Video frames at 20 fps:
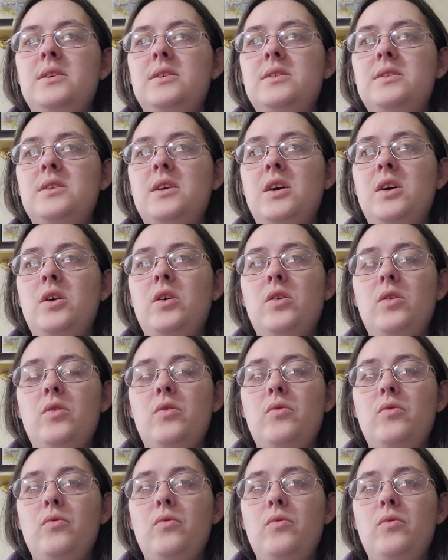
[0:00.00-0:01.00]

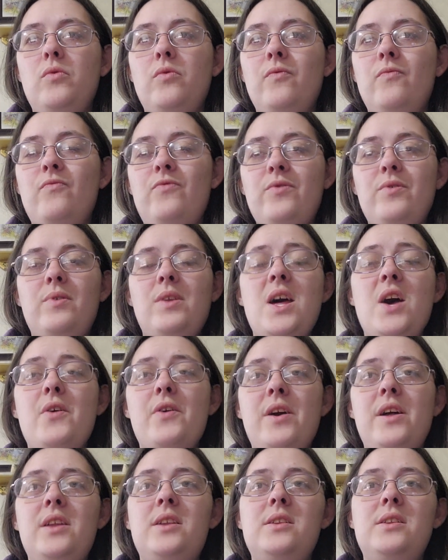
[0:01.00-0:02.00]
So from
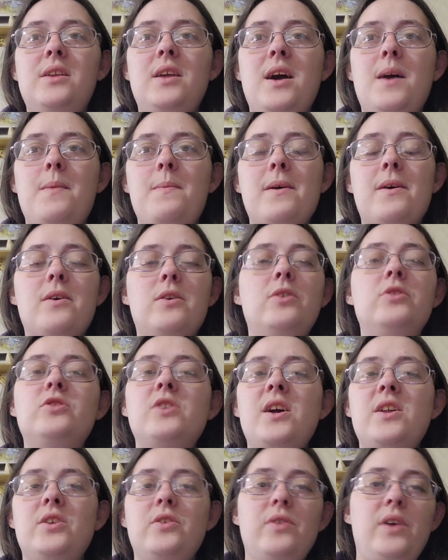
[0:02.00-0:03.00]
now on, I'm not gonna
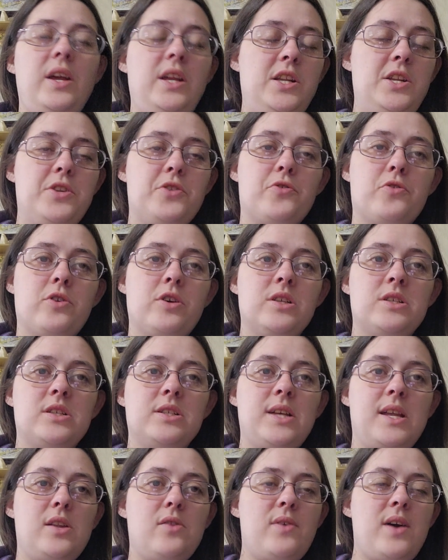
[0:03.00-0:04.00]
try to do any tutorials
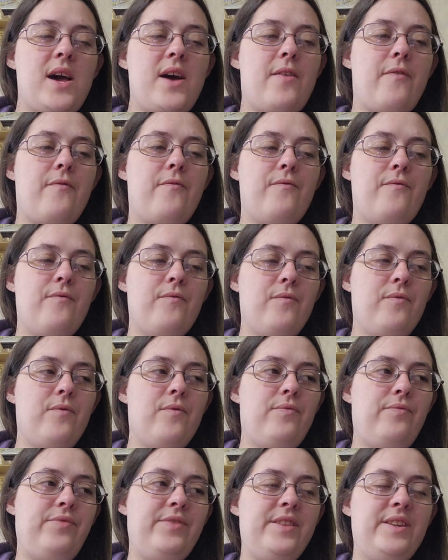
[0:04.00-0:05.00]
because I don't have
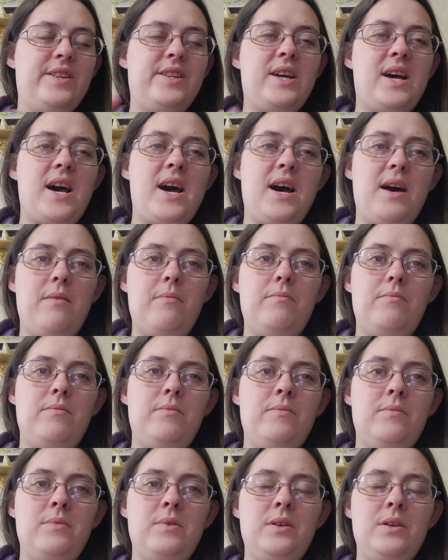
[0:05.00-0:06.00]
the time
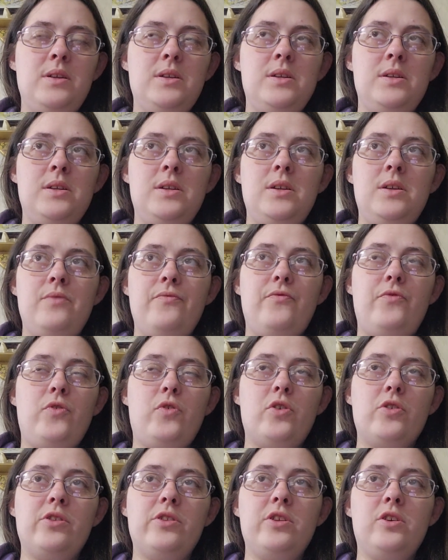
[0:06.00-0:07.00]

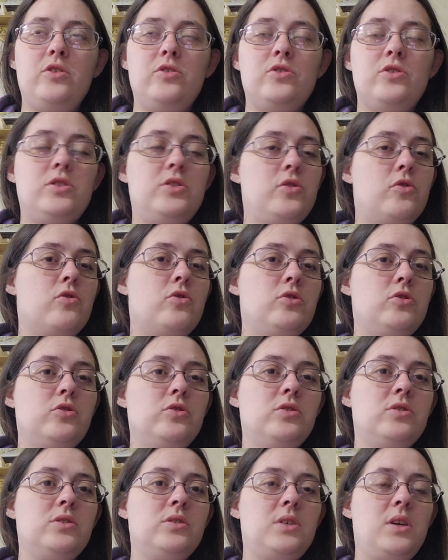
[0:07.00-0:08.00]
for those
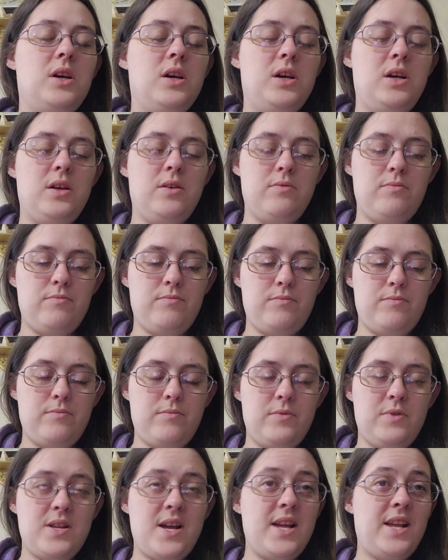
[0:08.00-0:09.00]
tutorials.
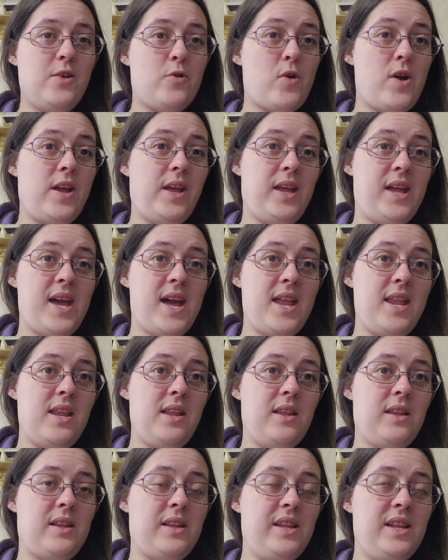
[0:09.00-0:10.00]
Not quite yet,
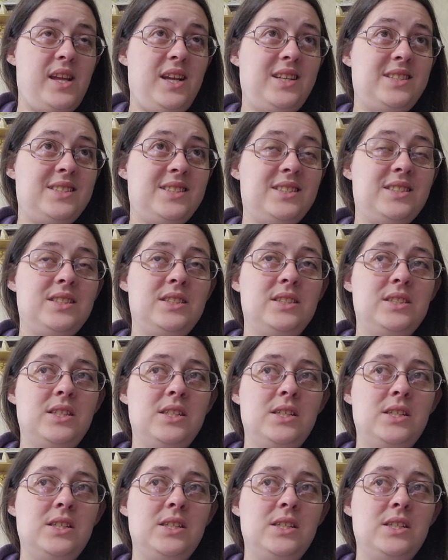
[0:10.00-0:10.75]
at least.